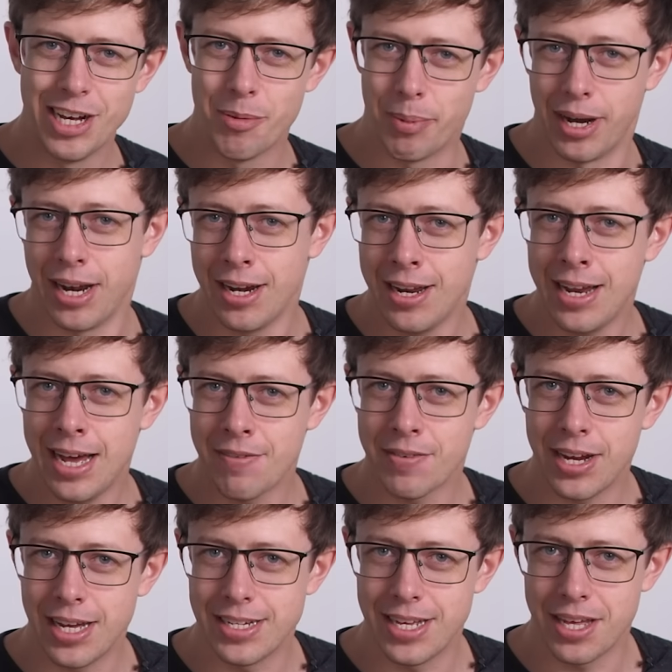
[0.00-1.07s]
But I did have an
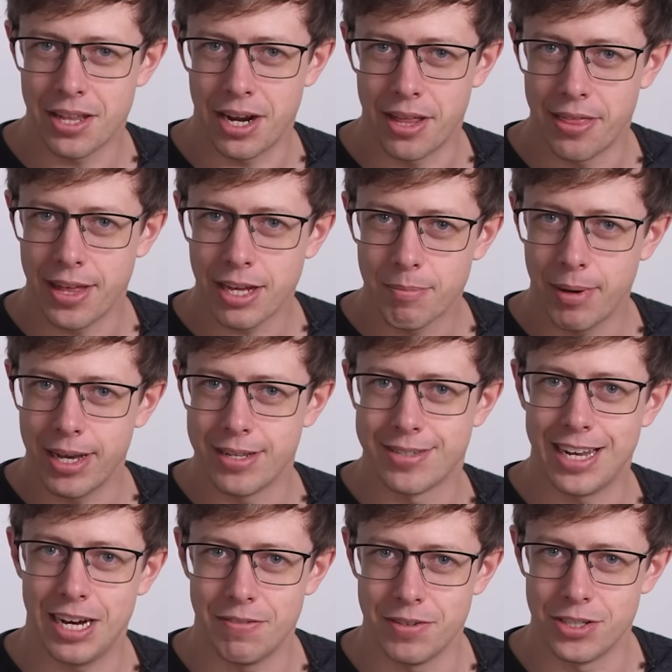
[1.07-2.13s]
idea that I think might
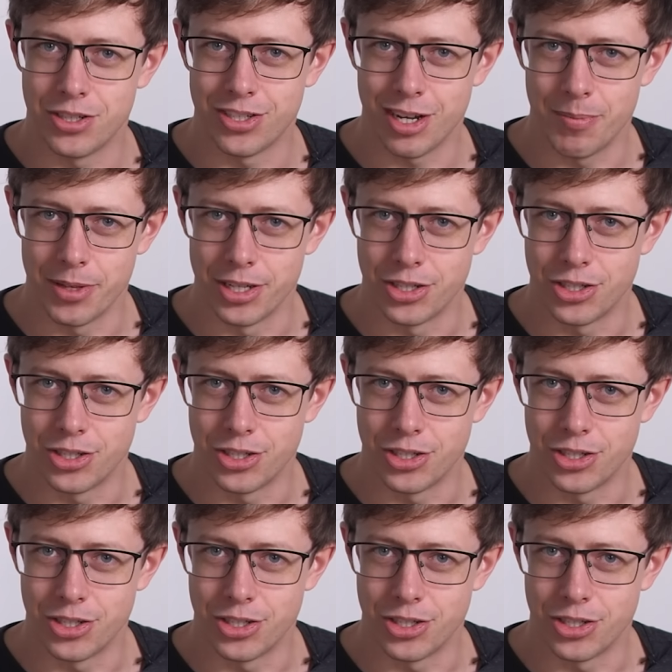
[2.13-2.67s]
salvage some of the